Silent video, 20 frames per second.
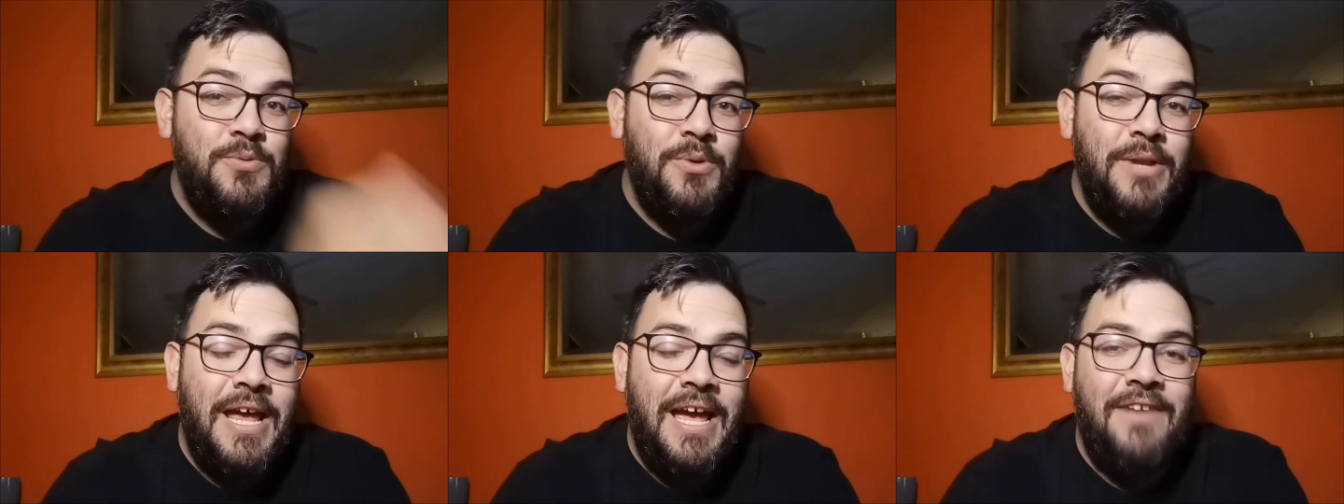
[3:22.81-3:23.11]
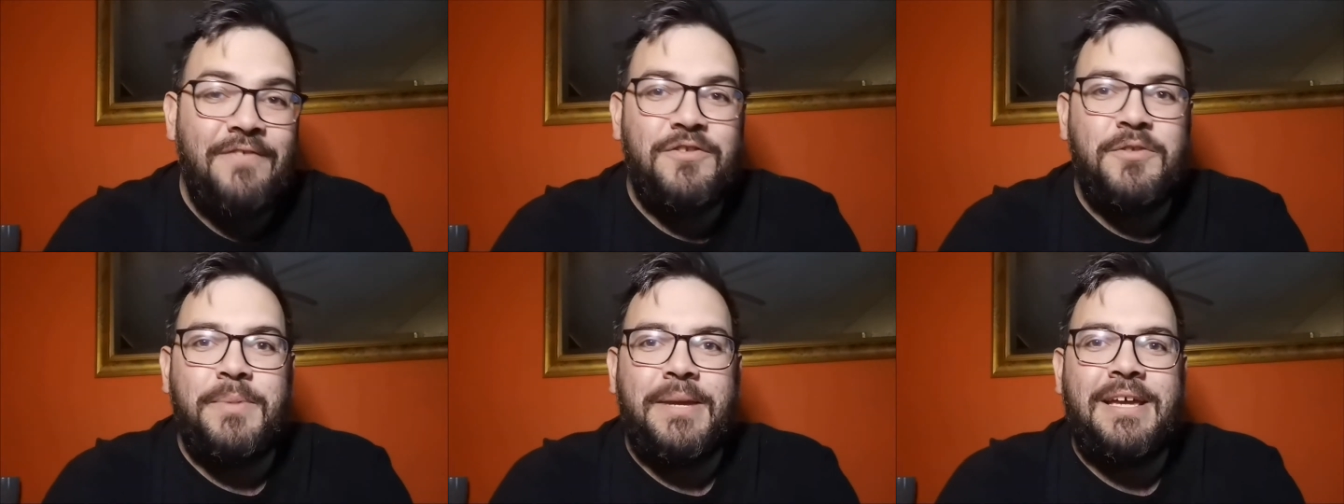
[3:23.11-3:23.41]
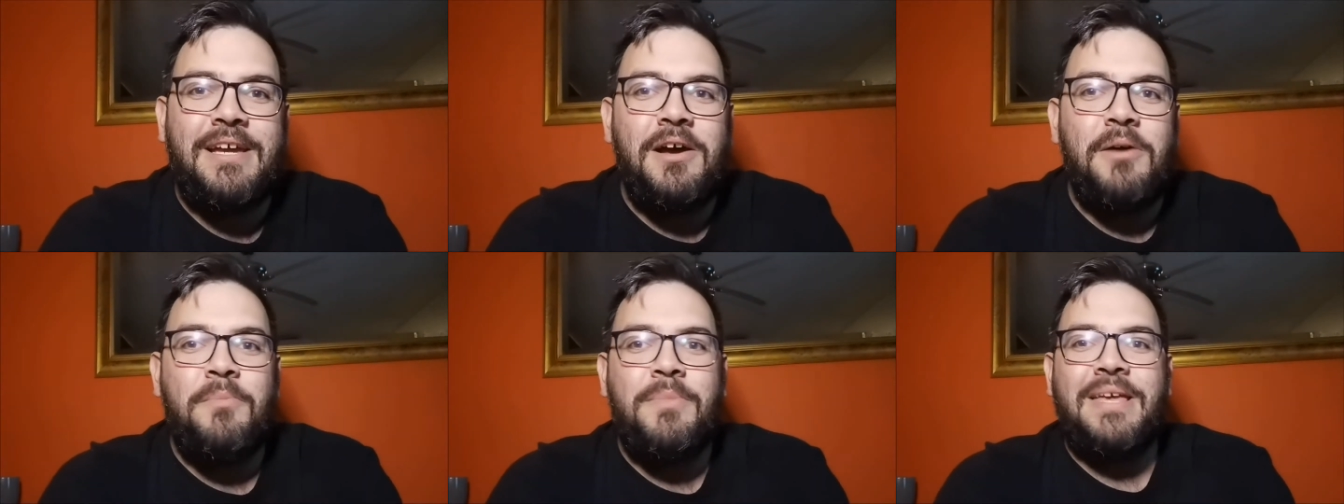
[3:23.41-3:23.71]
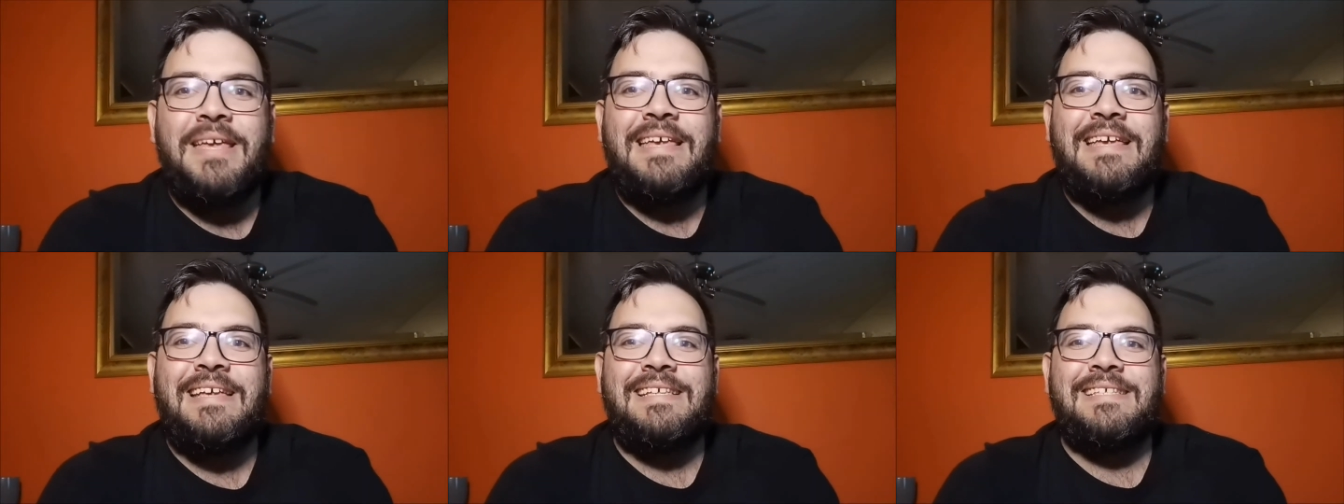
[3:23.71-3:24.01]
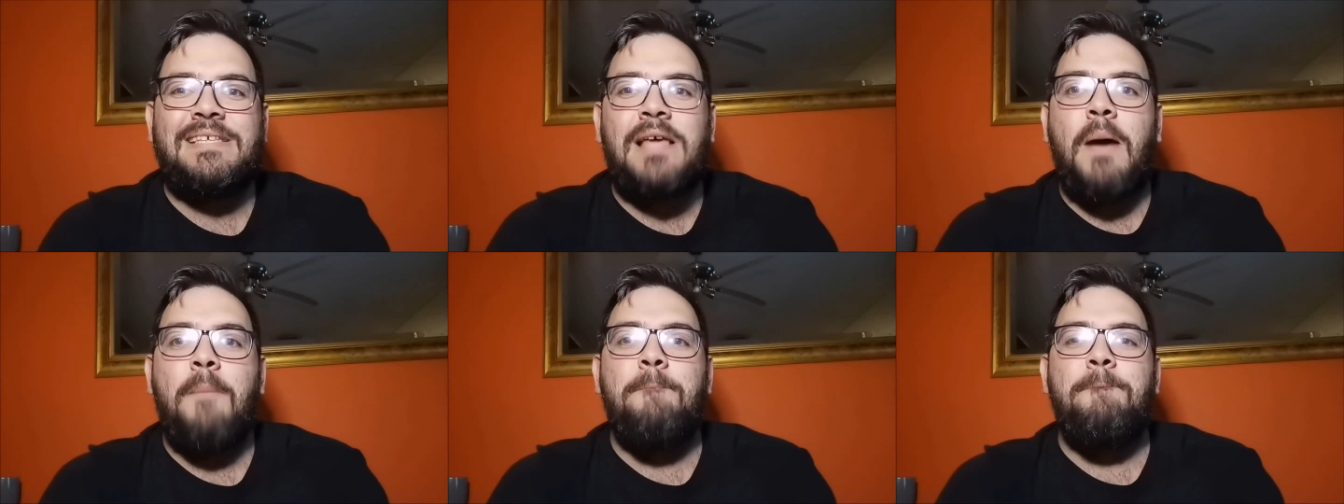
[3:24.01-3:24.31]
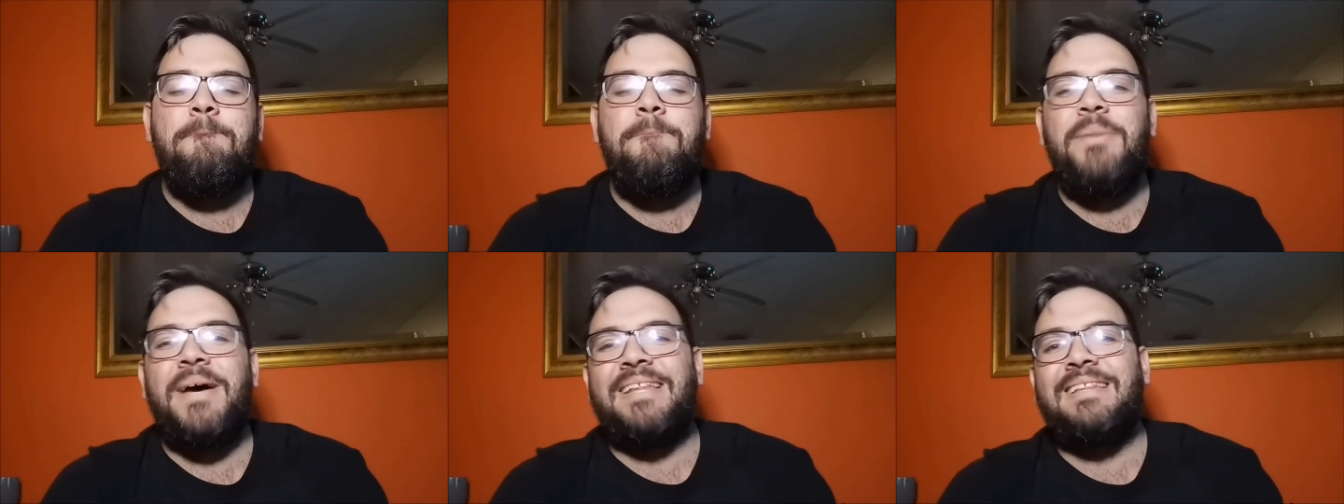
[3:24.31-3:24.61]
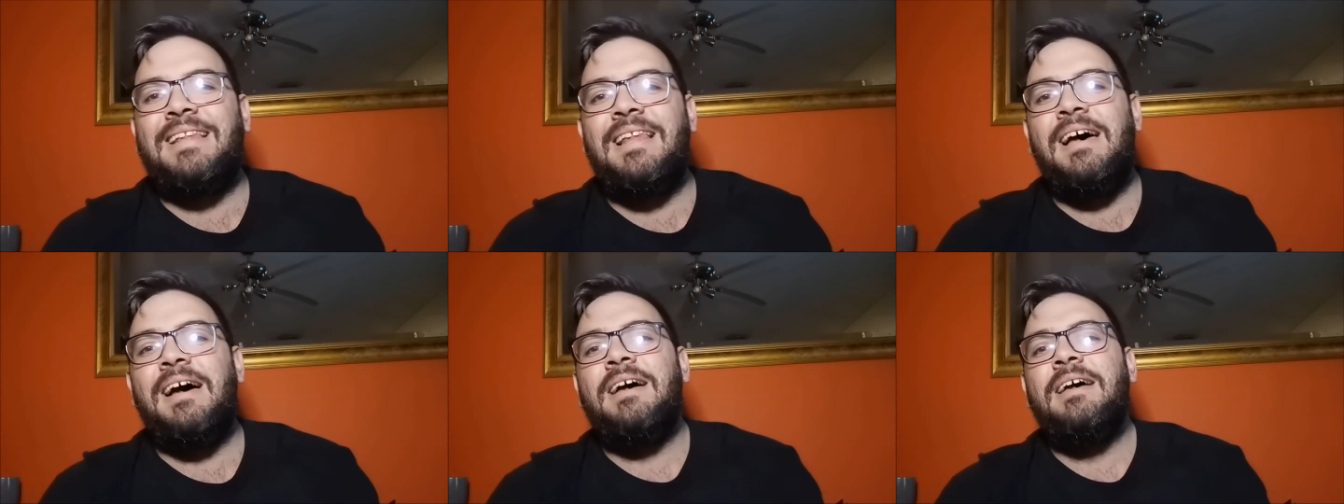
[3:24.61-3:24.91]
would have to become his
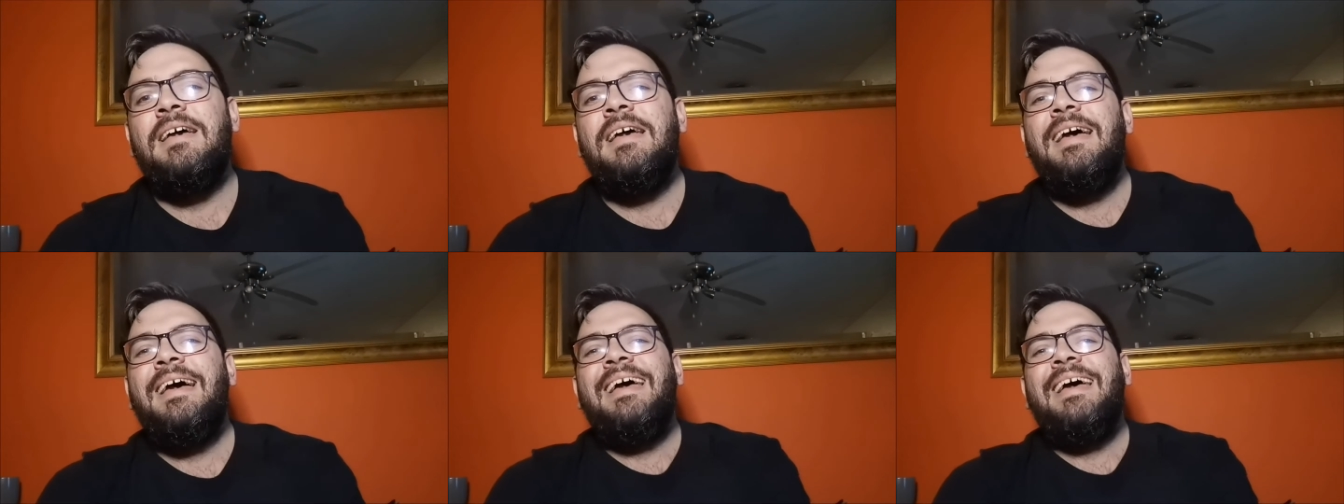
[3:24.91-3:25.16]
butler.